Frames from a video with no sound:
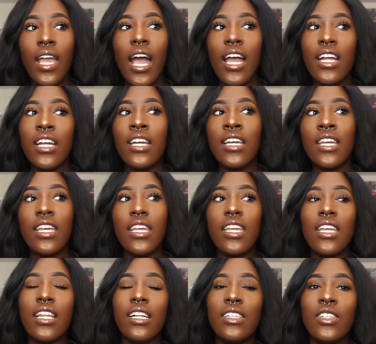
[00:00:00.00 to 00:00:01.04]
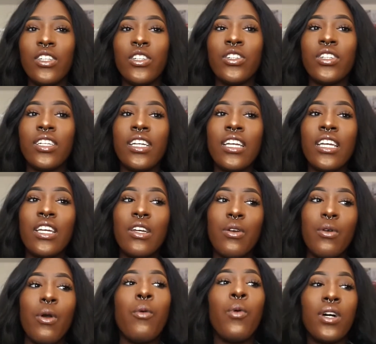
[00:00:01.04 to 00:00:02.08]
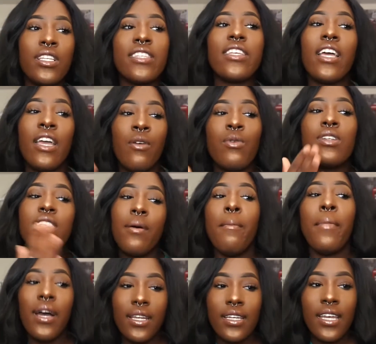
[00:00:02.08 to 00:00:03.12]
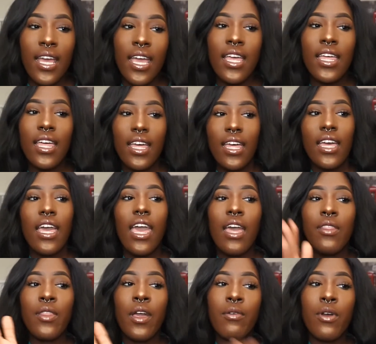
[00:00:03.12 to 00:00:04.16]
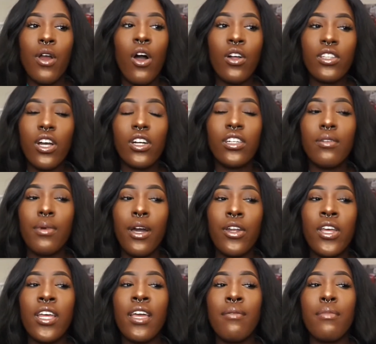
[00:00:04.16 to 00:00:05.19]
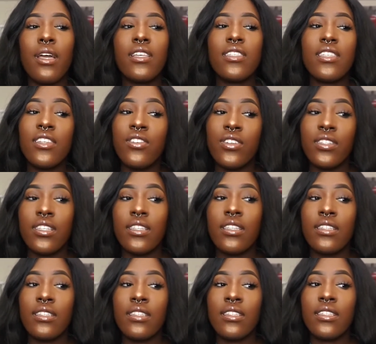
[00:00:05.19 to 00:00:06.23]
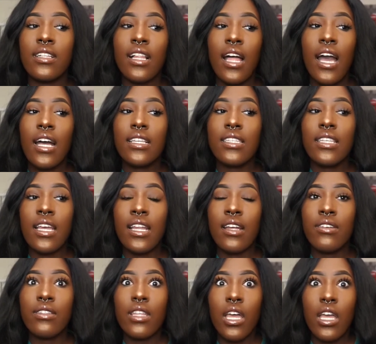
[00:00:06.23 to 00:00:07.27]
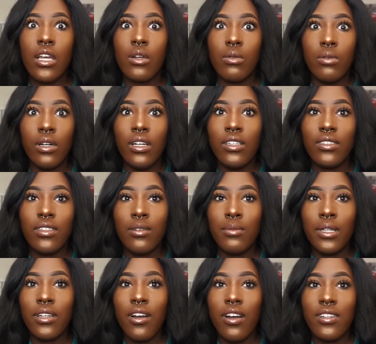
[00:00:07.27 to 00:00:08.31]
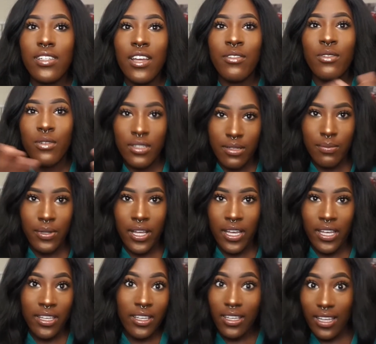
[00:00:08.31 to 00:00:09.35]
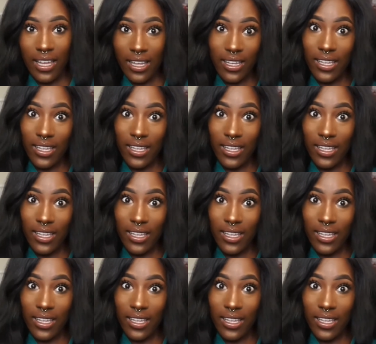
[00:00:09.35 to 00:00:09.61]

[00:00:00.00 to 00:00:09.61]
I literally it was a Monday, and they were all talking about it in my senior synthesis class, and I was like, what? Oh my gosh, everyone's applying?